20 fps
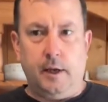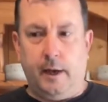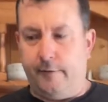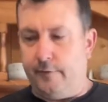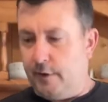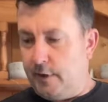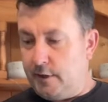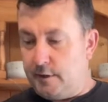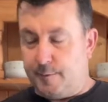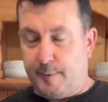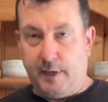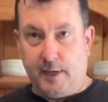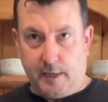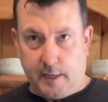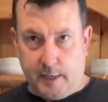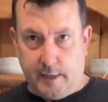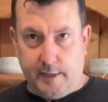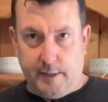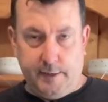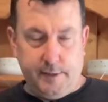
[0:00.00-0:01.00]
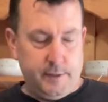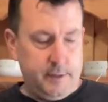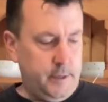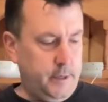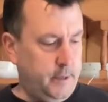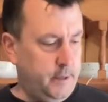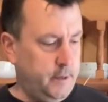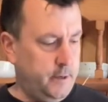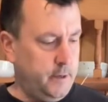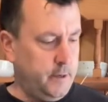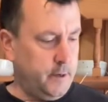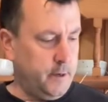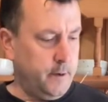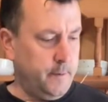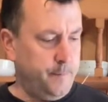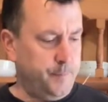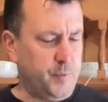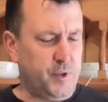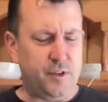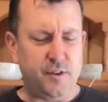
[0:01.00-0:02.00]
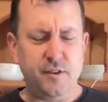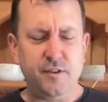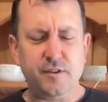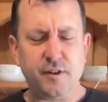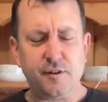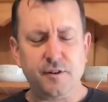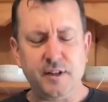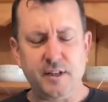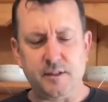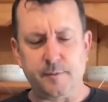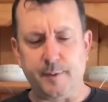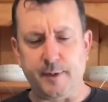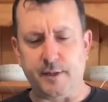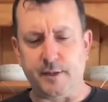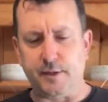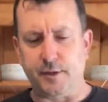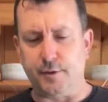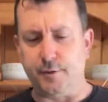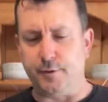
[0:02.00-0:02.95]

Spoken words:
Everything's been cleaned. You don't need to be